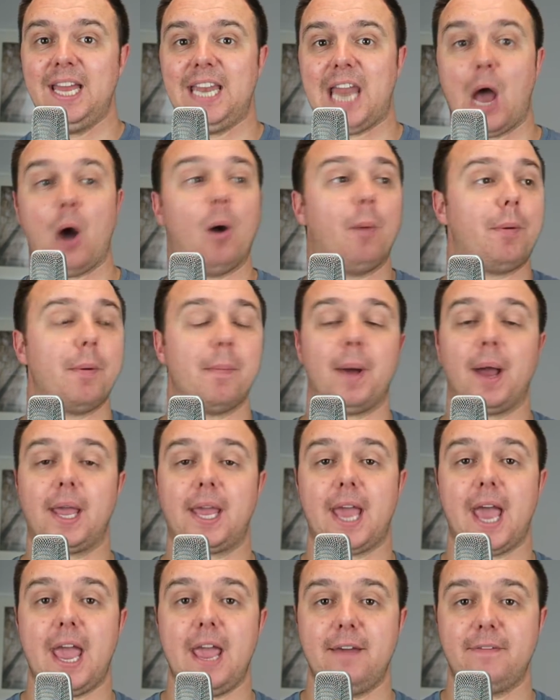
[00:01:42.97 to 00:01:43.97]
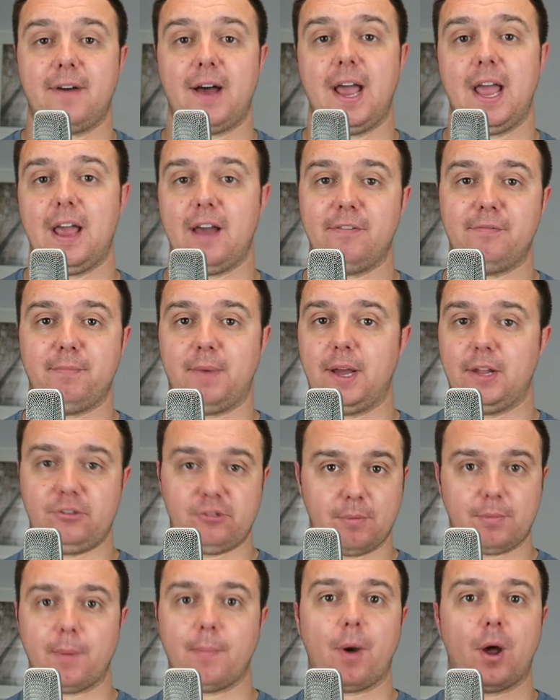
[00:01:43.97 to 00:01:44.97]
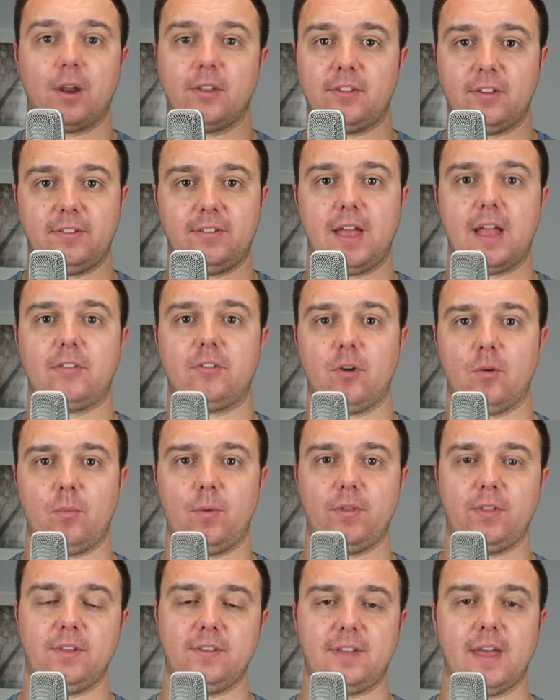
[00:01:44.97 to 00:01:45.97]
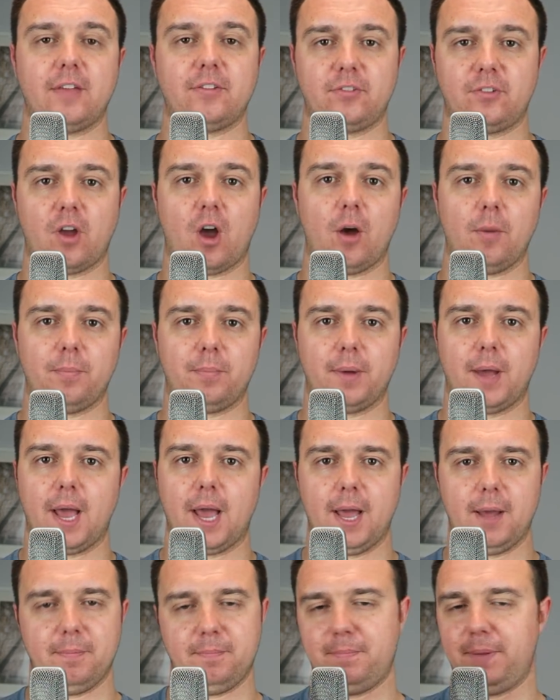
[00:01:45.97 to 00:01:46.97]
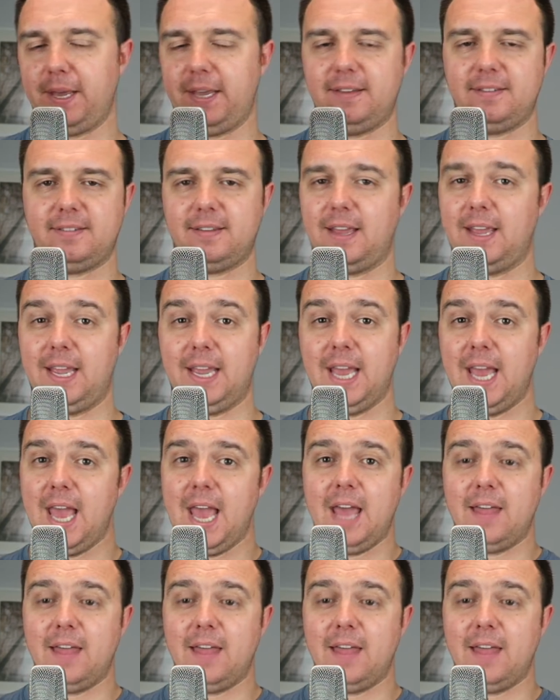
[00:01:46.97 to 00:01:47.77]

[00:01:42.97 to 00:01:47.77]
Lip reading: Now up in my cave, I have my triple monitor set up with the desktop PC.